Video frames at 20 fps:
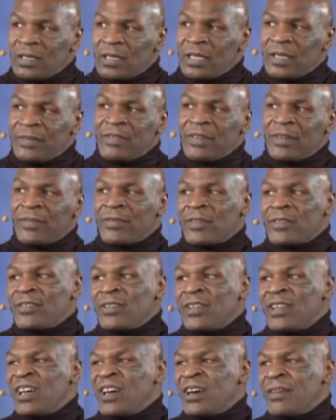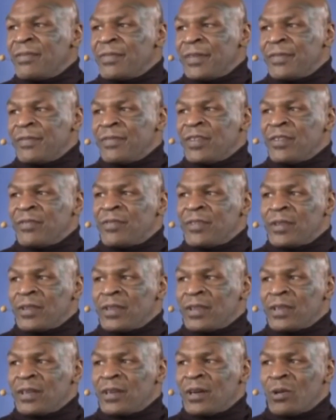Even if it's love, even if it's
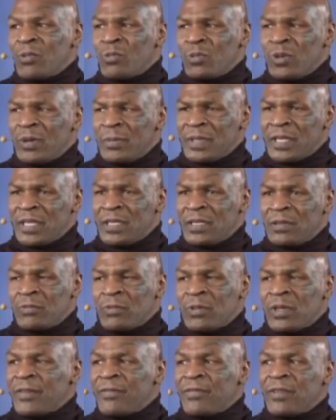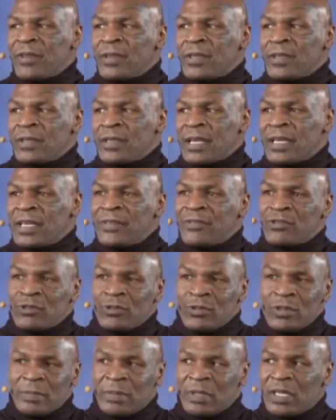a woman, whatever it is that he
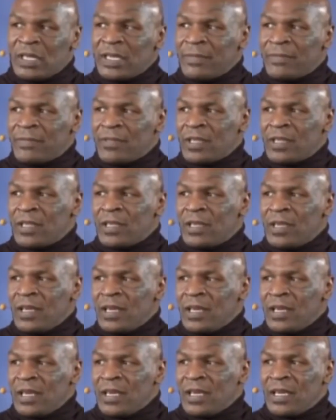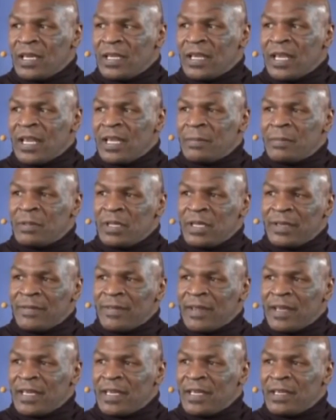truly believes in, and that he
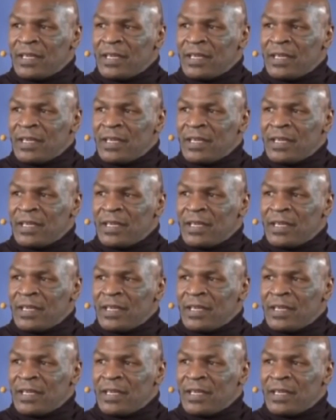believes that